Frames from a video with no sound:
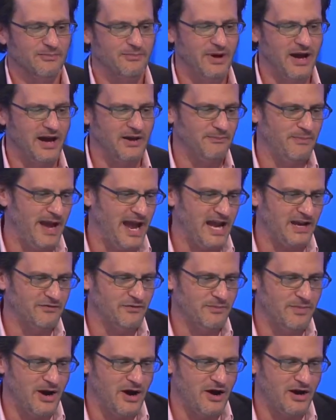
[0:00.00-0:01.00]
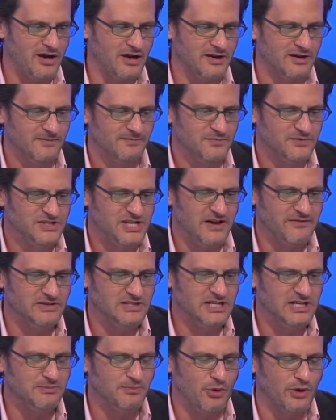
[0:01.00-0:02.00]
Bank of America,
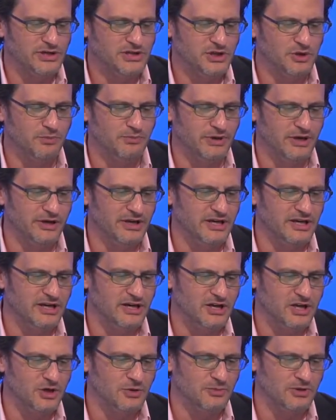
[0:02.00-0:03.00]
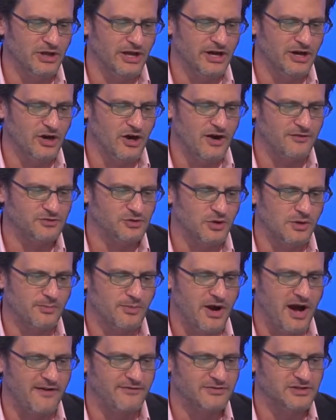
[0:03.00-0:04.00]
$17.2 billion in accumulated offshore
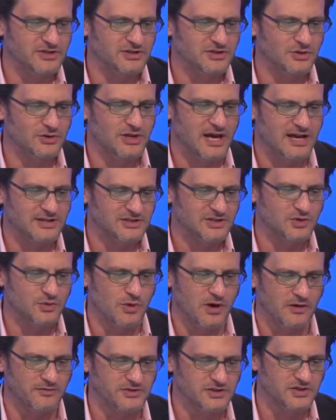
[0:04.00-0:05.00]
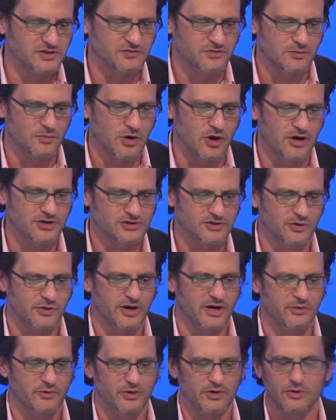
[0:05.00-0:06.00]
profits in 2012. This is from Raw
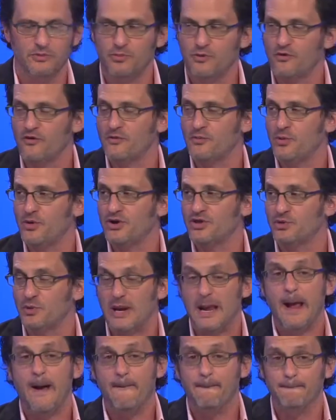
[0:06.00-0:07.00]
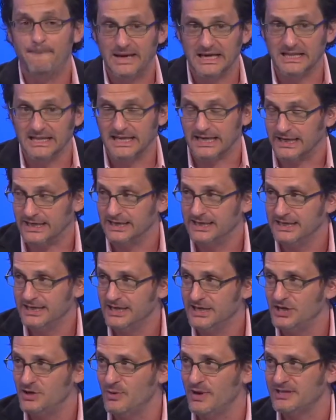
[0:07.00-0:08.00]
Story. It would owe $4.3 billion
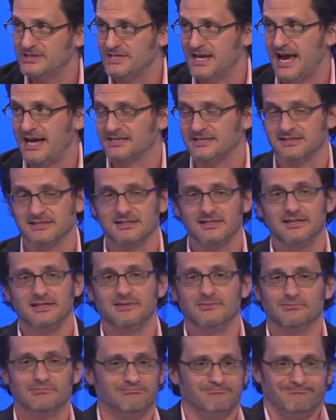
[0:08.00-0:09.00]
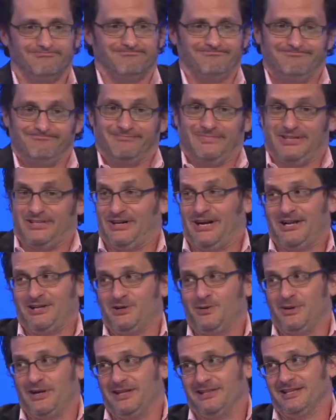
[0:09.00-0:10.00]
in U.S. taxes. But they're not
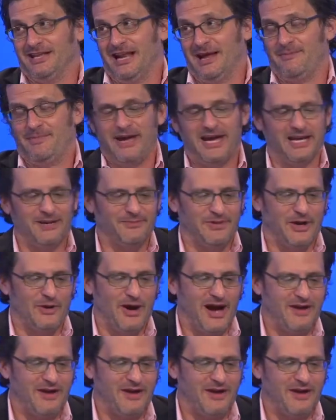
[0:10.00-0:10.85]
doing it. They're not paying them. They don't